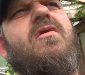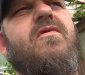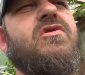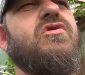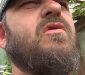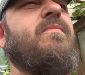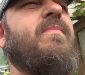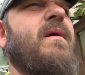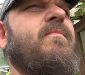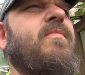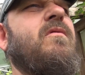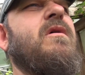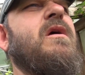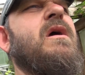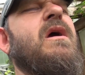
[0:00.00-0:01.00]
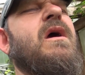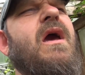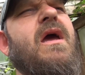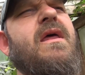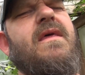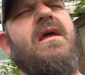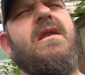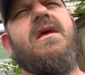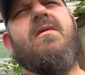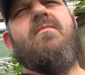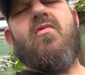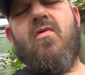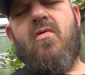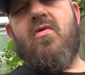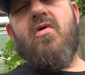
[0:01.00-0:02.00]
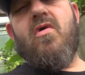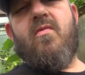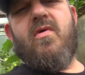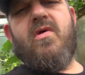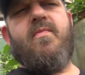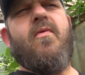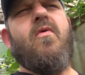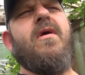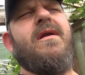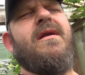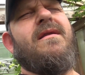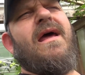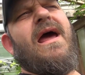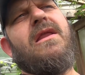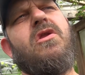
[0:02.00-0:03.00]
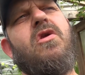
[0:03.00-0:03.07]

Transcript: original pepper, and then the Moruga was born. That